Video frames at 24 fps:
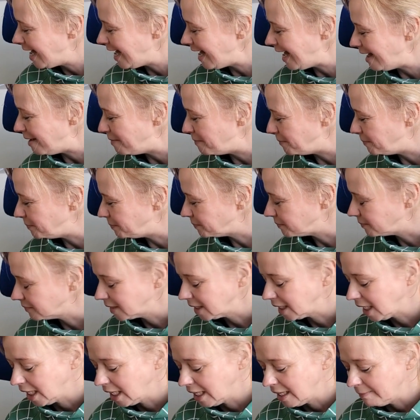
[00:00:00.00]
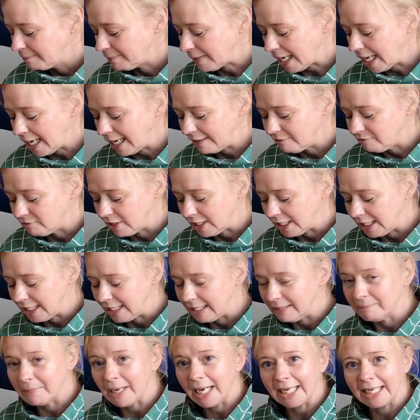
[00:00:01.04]
Um, but I
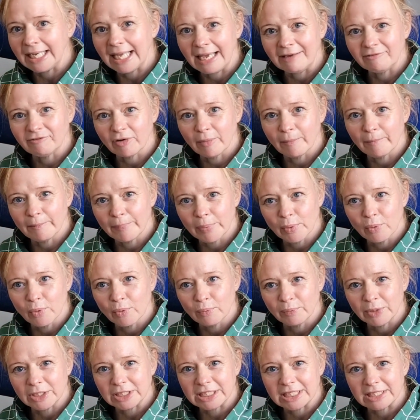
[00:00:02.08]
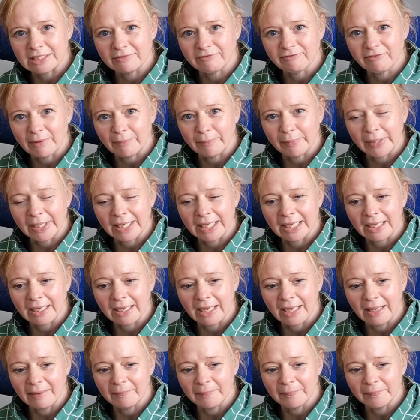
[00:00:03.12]
really, mine came from Born, which is a fabric
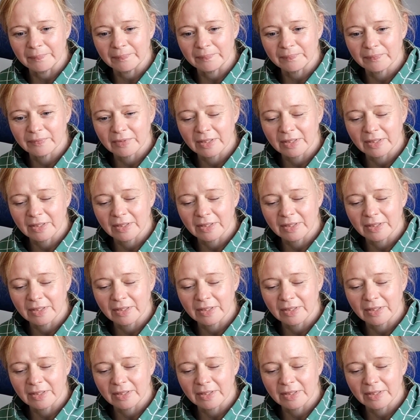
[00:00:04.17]
um,